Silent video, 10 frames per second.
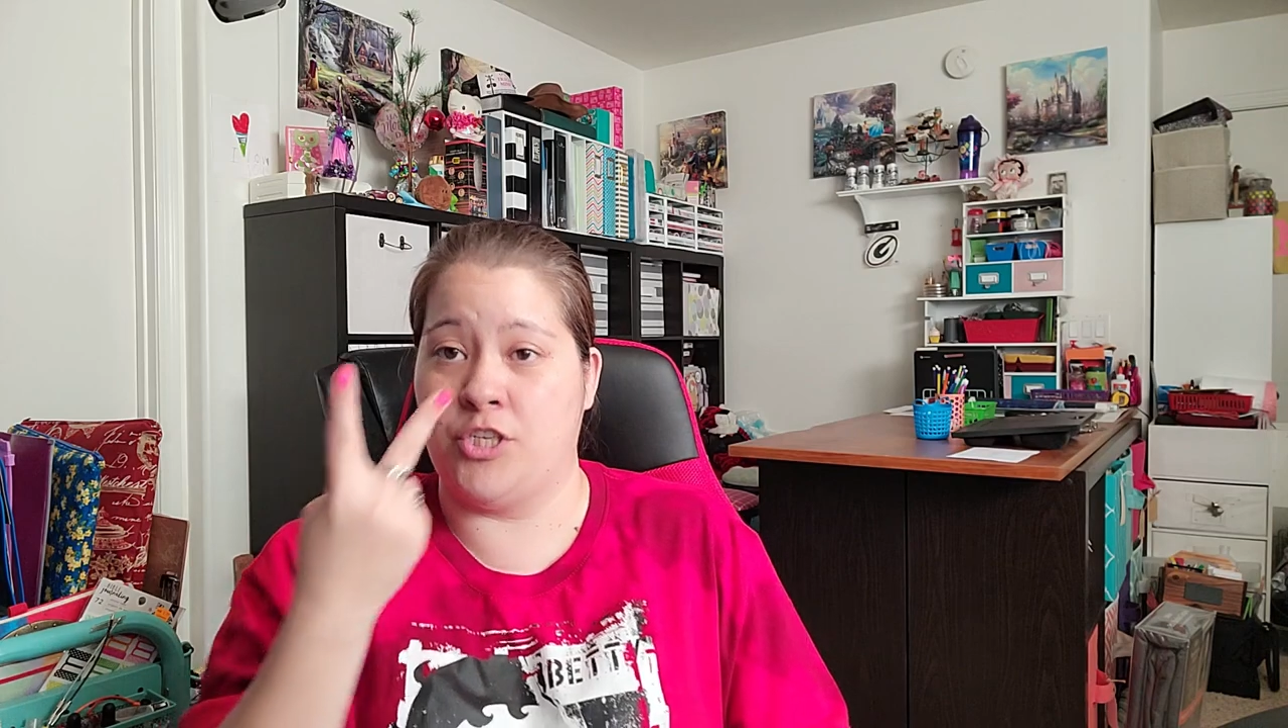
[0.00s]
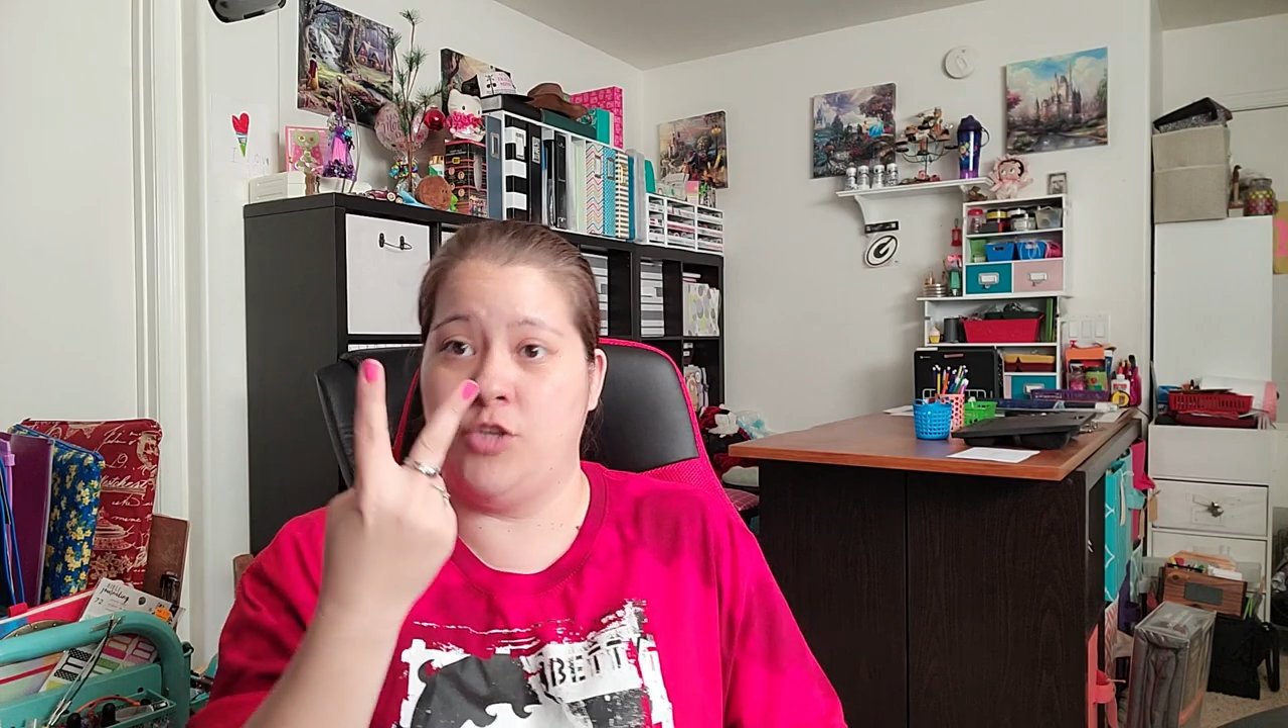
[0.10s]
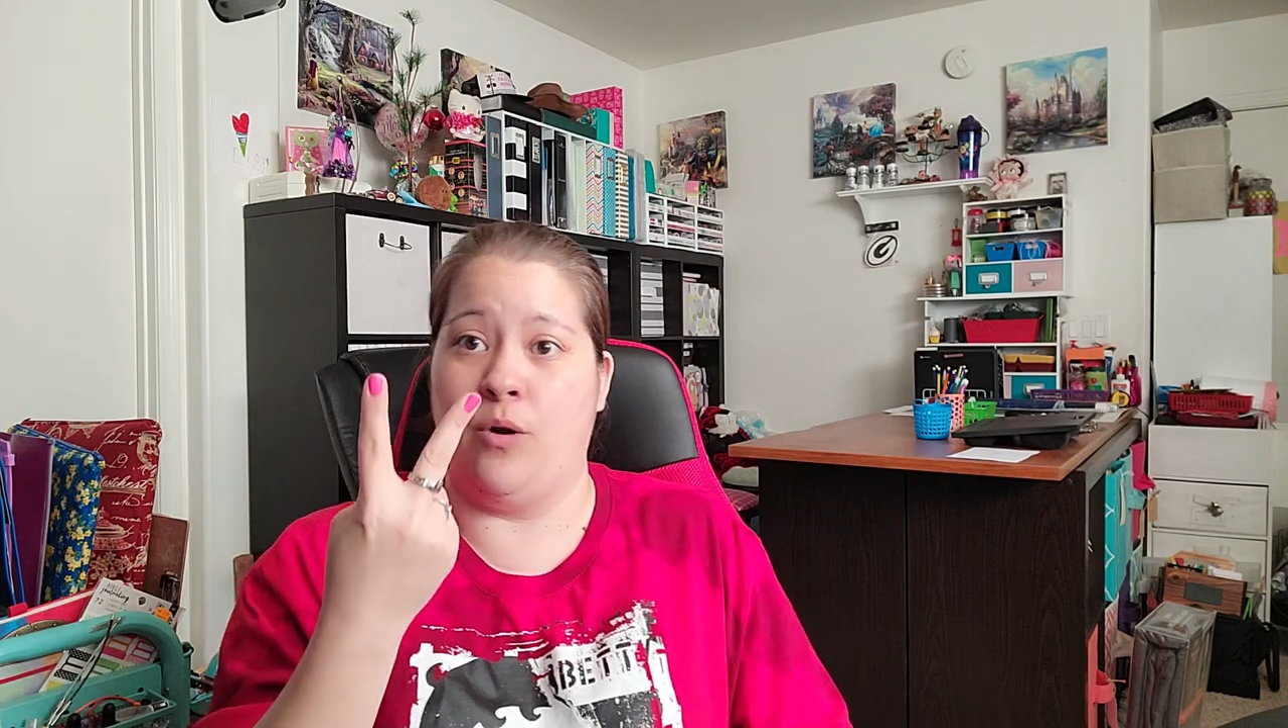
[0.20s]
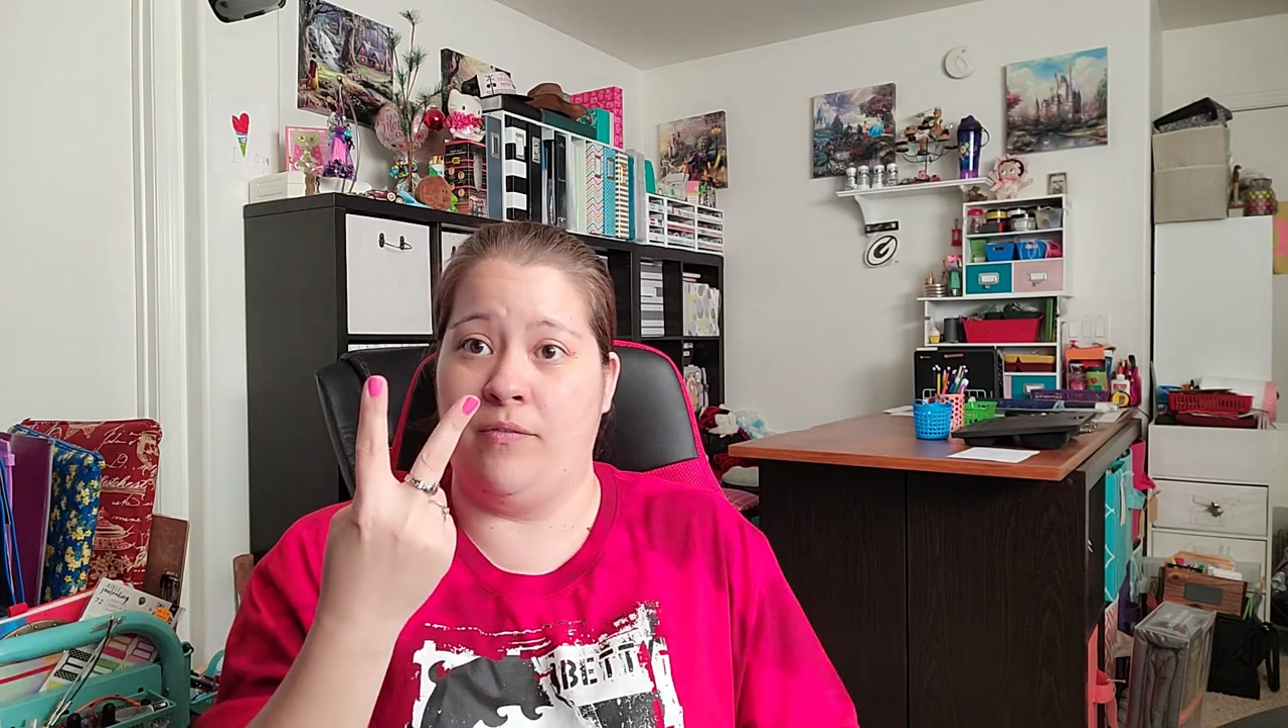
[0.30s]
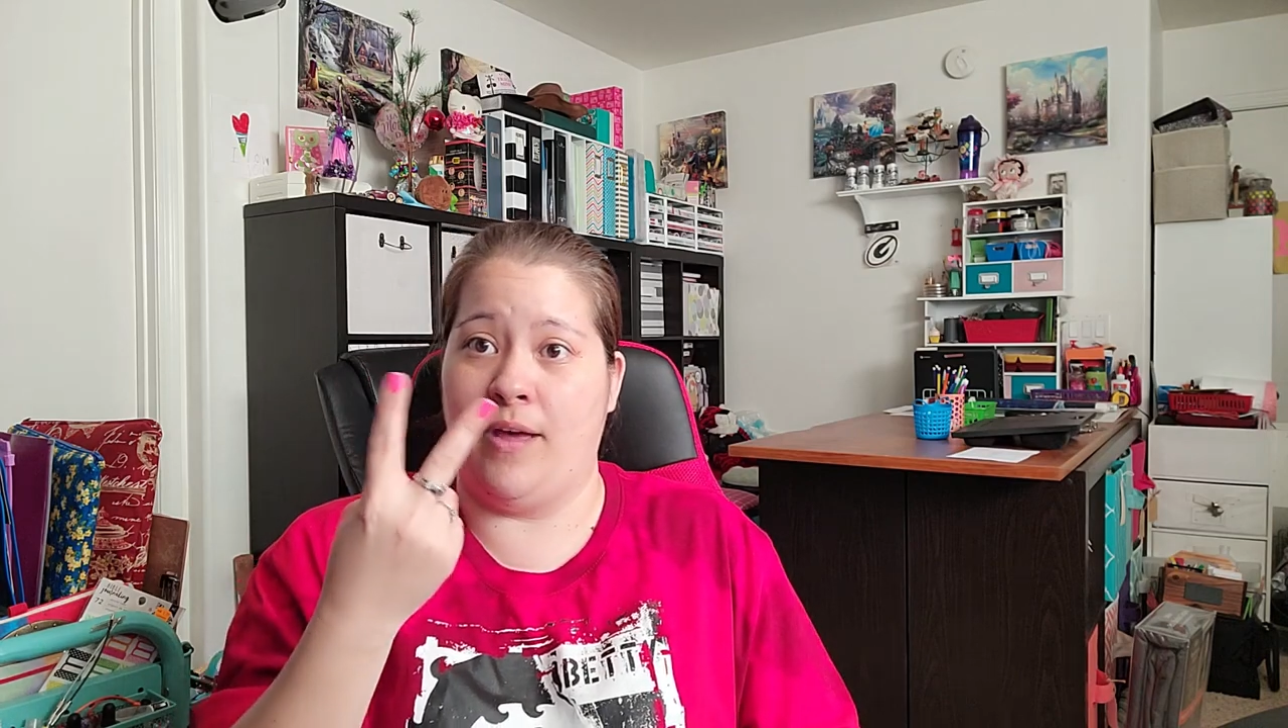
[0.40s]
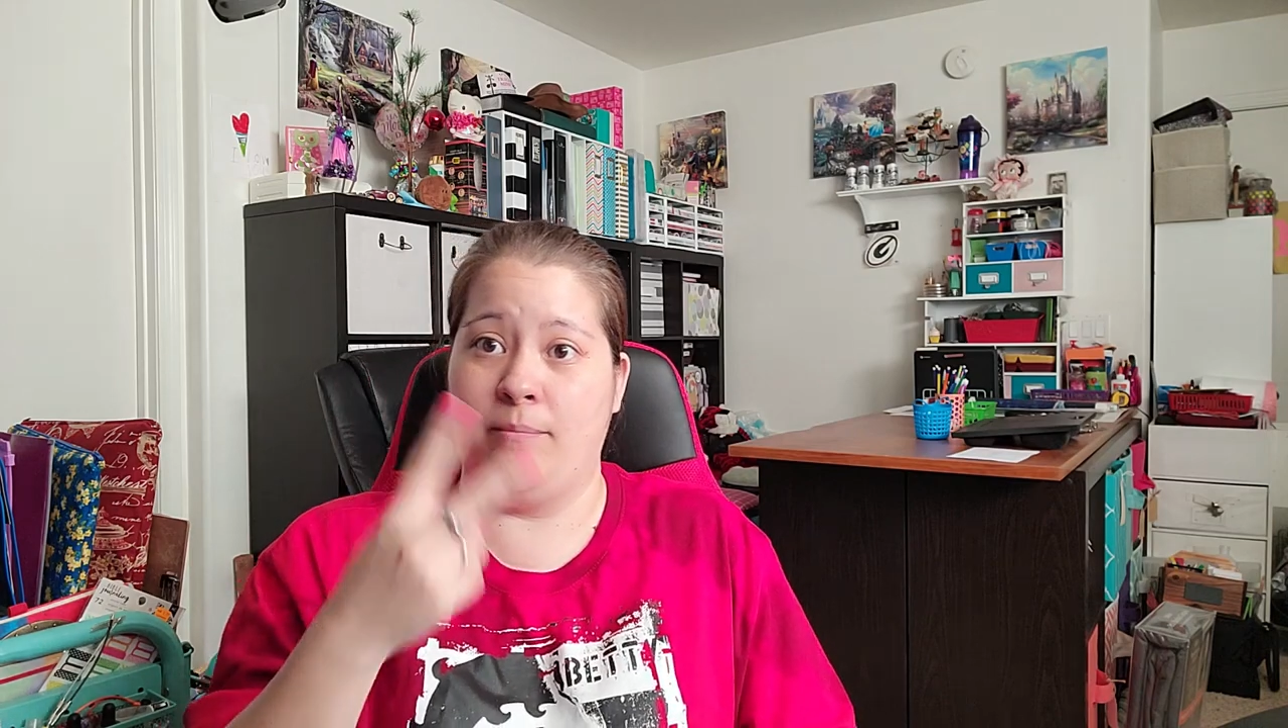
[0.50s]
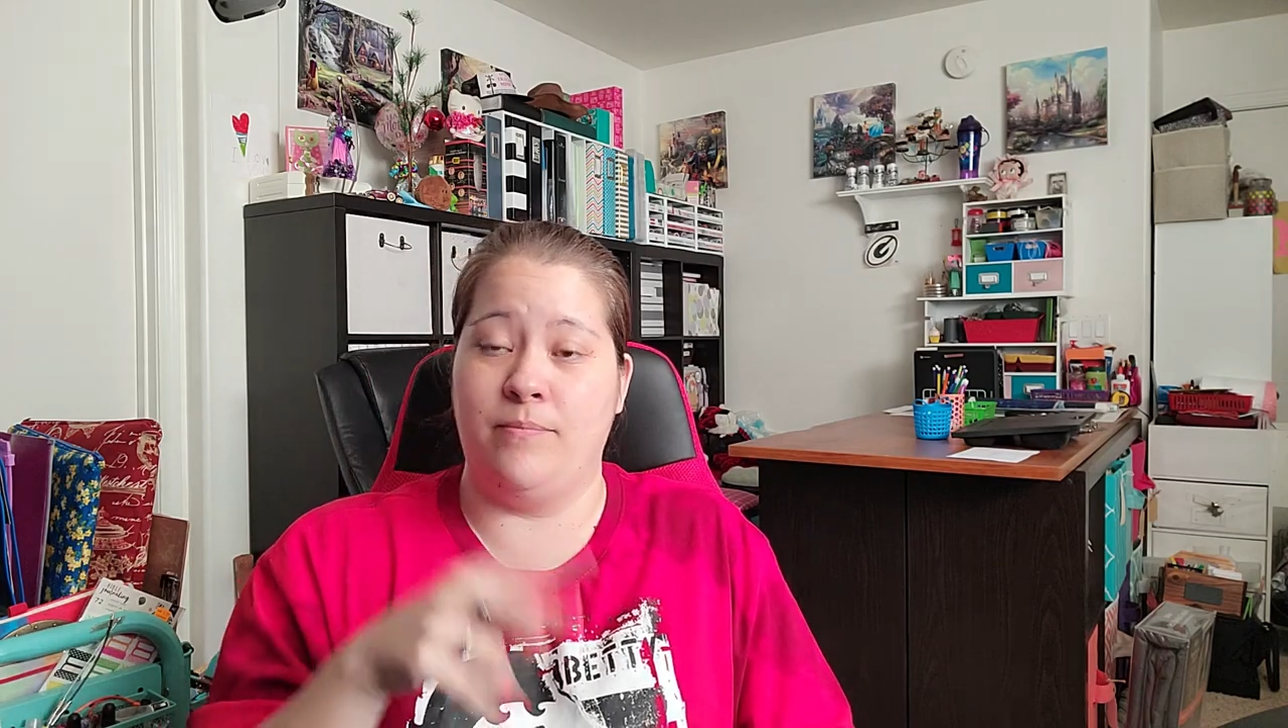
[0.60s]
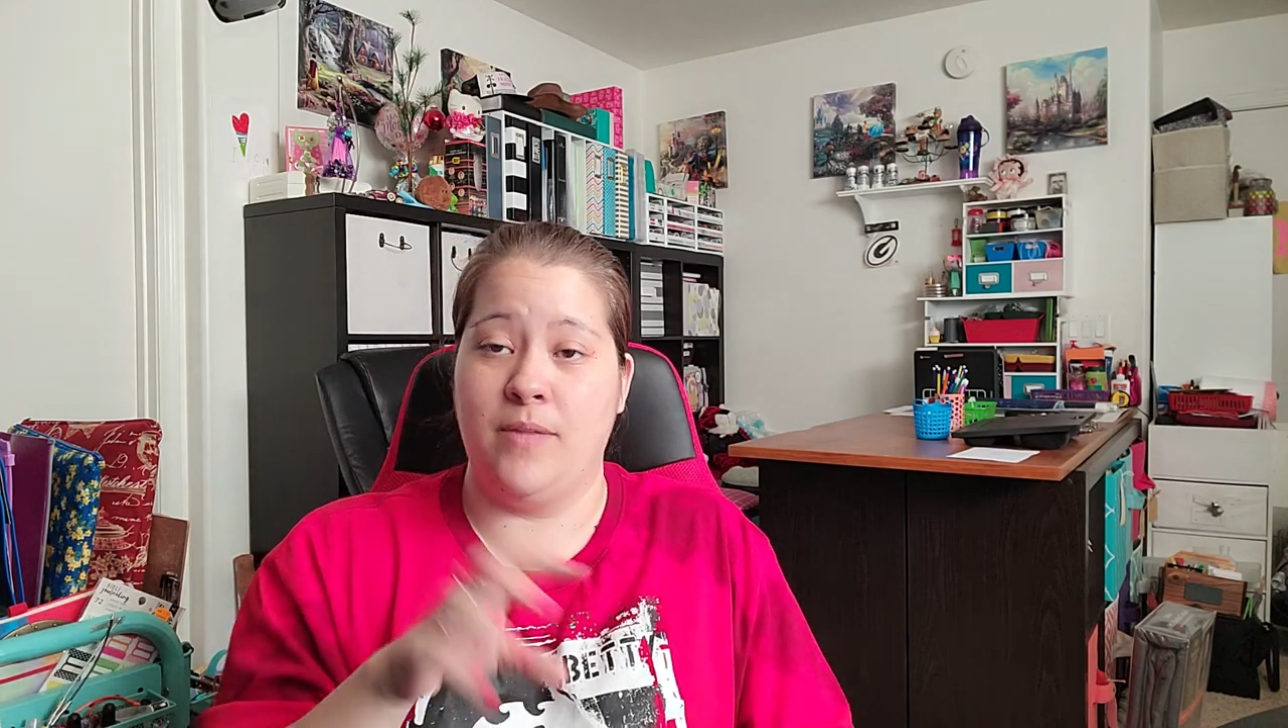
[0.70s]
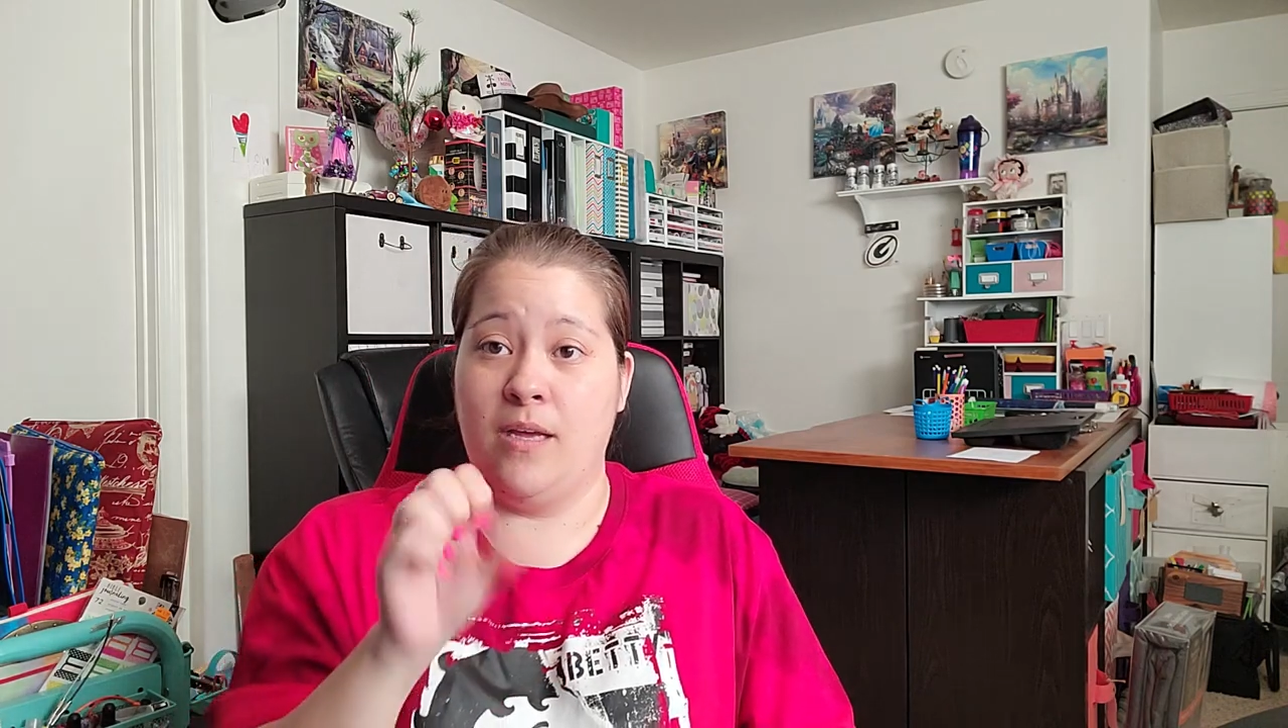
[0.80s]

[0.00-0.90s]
two of them.